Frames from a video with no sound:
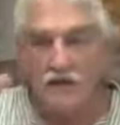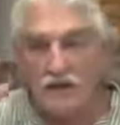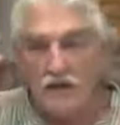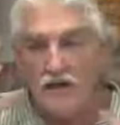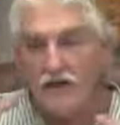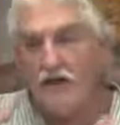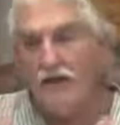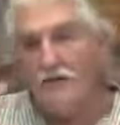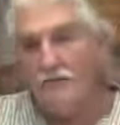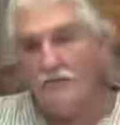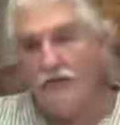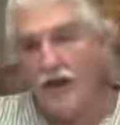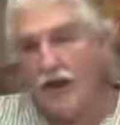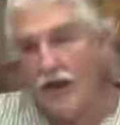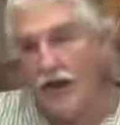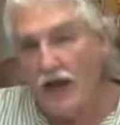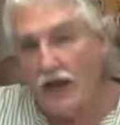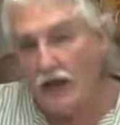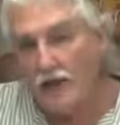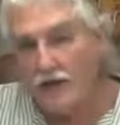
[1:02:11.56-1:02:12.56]
and cleaning up the
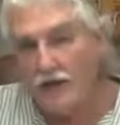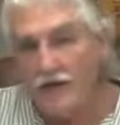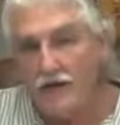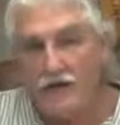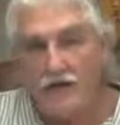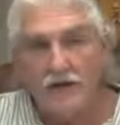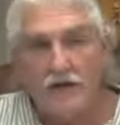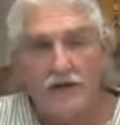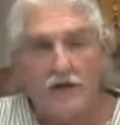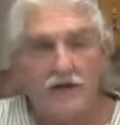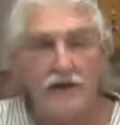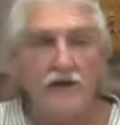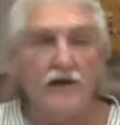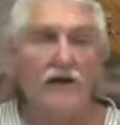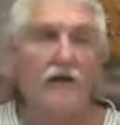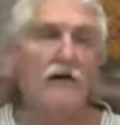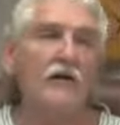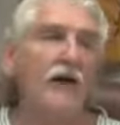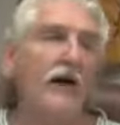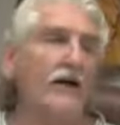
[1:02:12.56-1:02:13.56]
head you
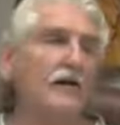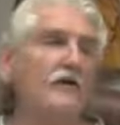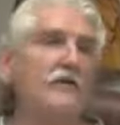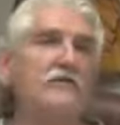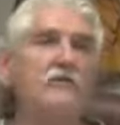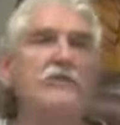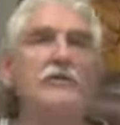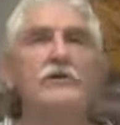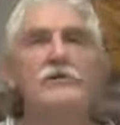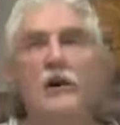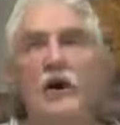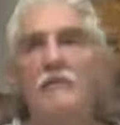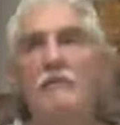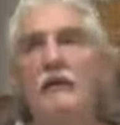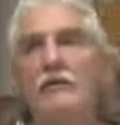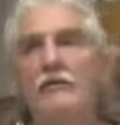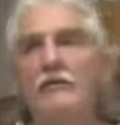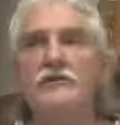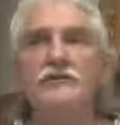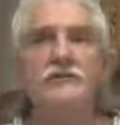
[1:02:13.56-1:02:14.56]
know, we were talking
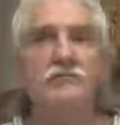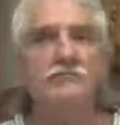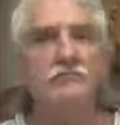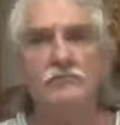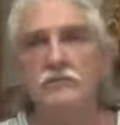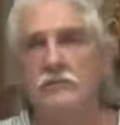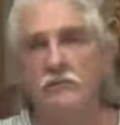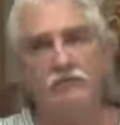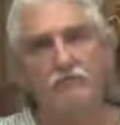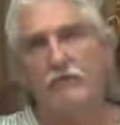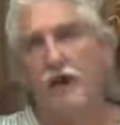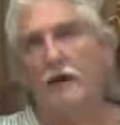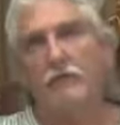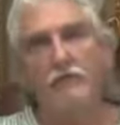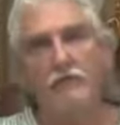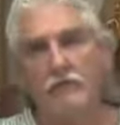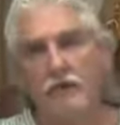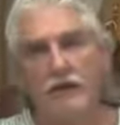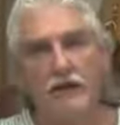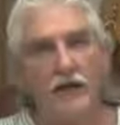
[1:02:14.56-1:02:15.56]
about this
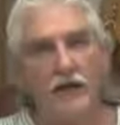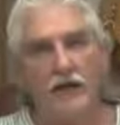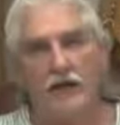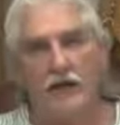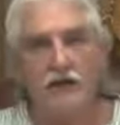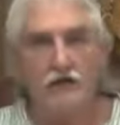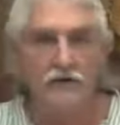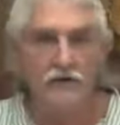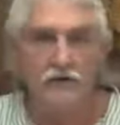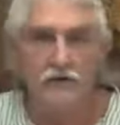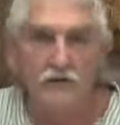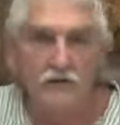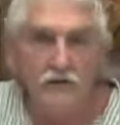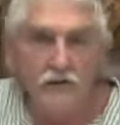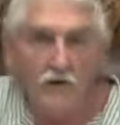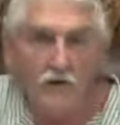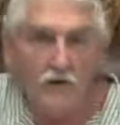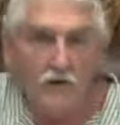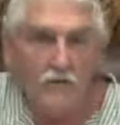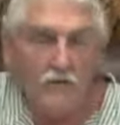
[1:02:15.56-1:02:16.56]
probably a year or two
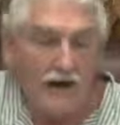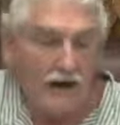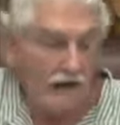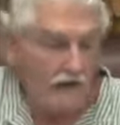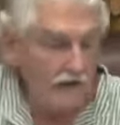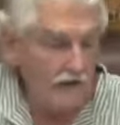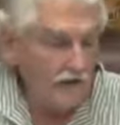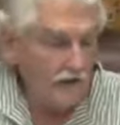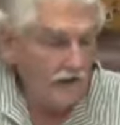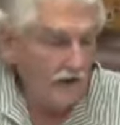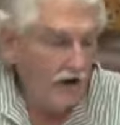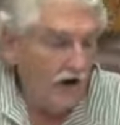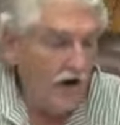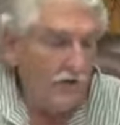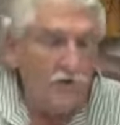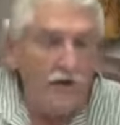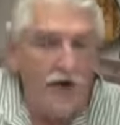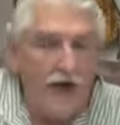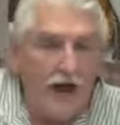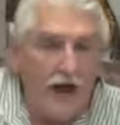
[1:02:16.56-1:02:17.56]
ago about
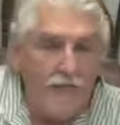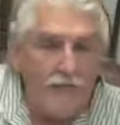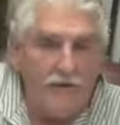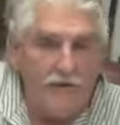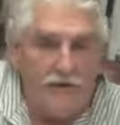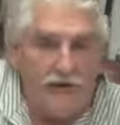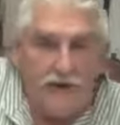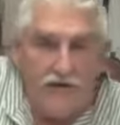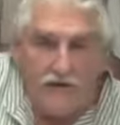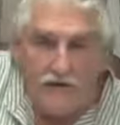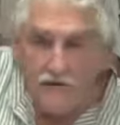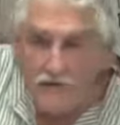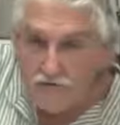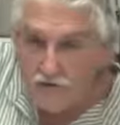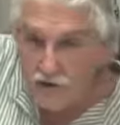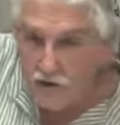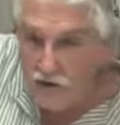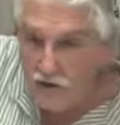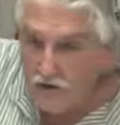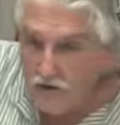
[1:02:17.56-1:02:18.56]
homeopathy and the
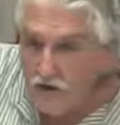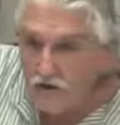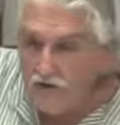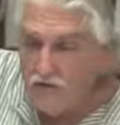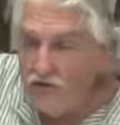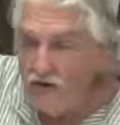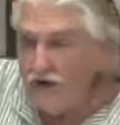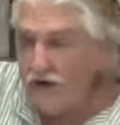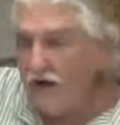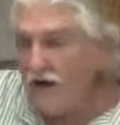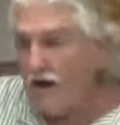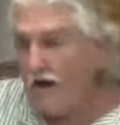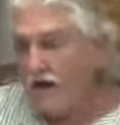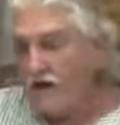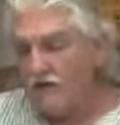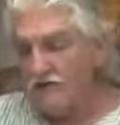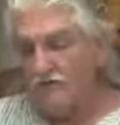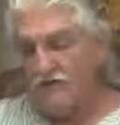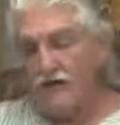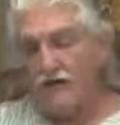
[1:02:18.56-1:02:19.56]
view of
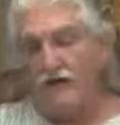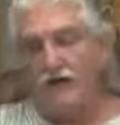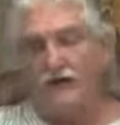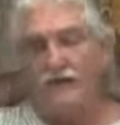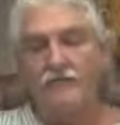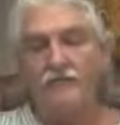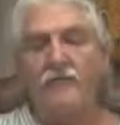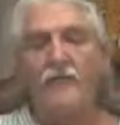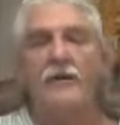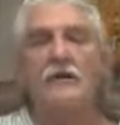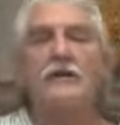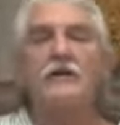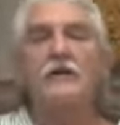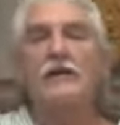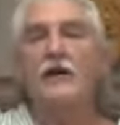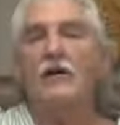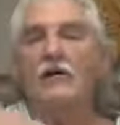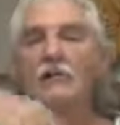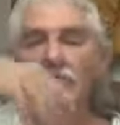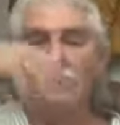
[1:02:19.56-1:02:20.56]
of uh, you
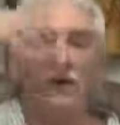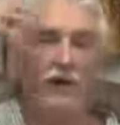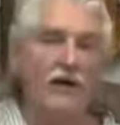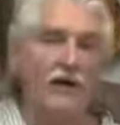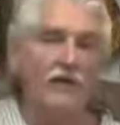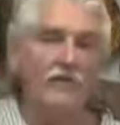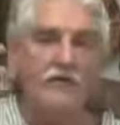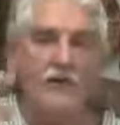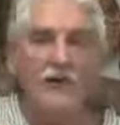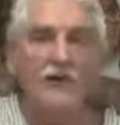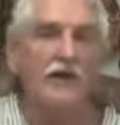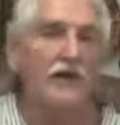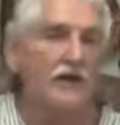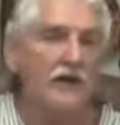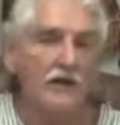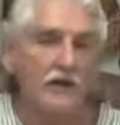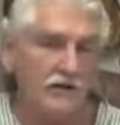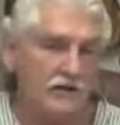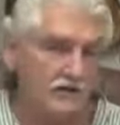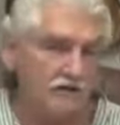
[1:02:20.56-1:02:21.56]
know uh, the
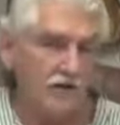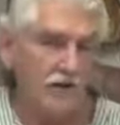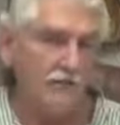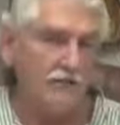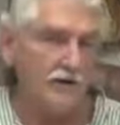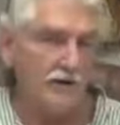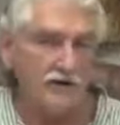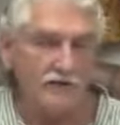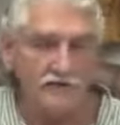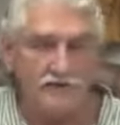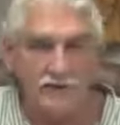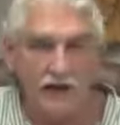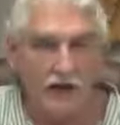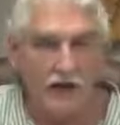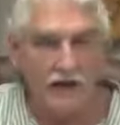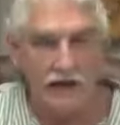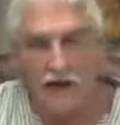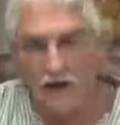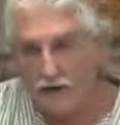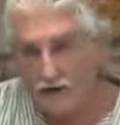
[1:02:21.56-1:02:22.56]
healing is from the
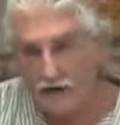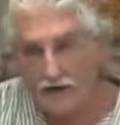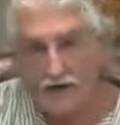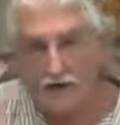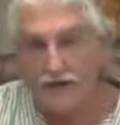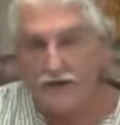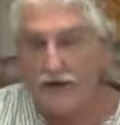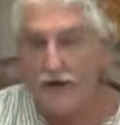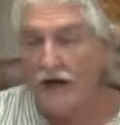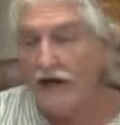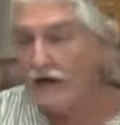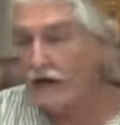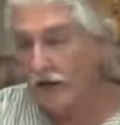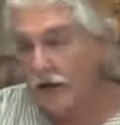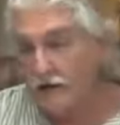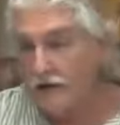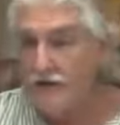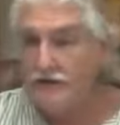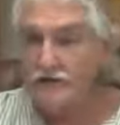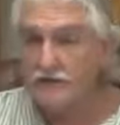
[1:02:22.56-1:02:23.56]
inside out, head down, and
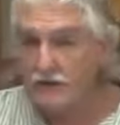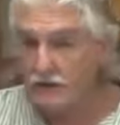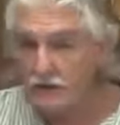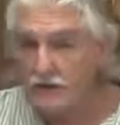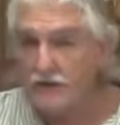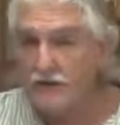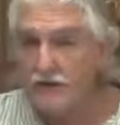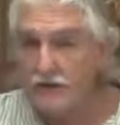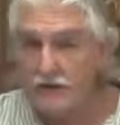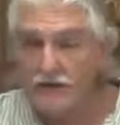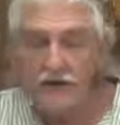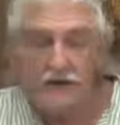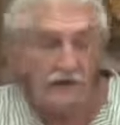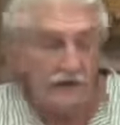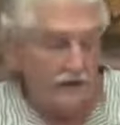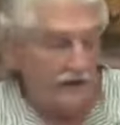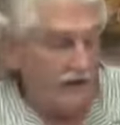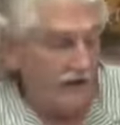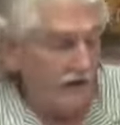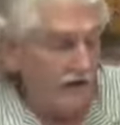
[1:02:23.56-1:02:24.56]
I disagree
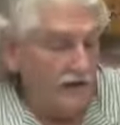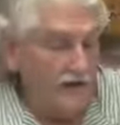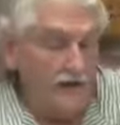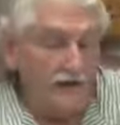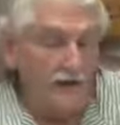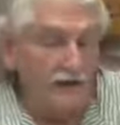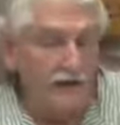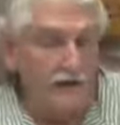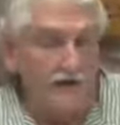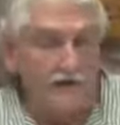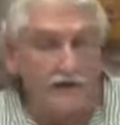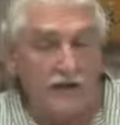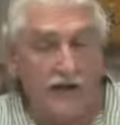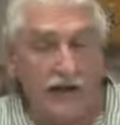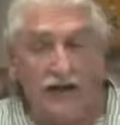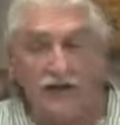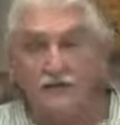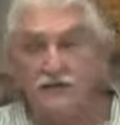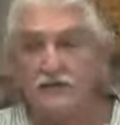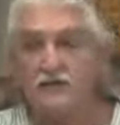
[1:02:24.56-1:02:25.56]
uh, healing is
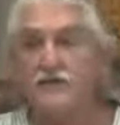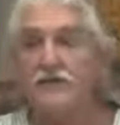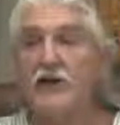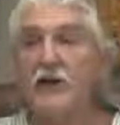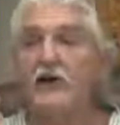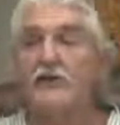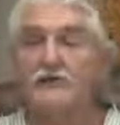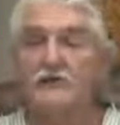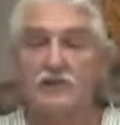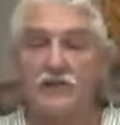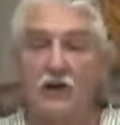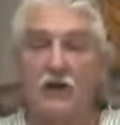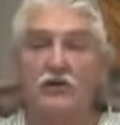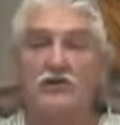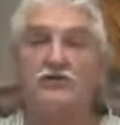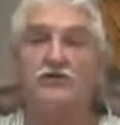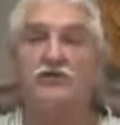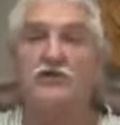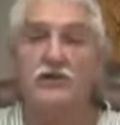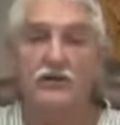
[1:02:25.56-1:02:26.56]
actually starts
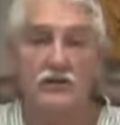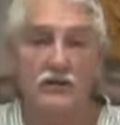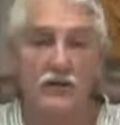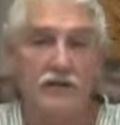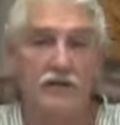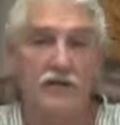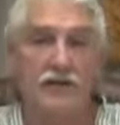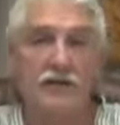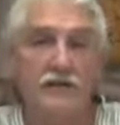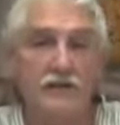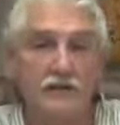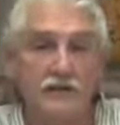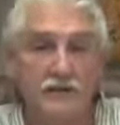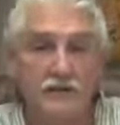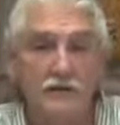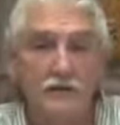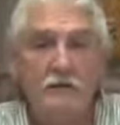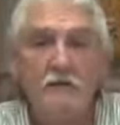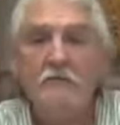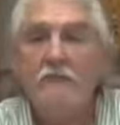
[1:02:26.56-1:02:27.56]
closest to the kidneys.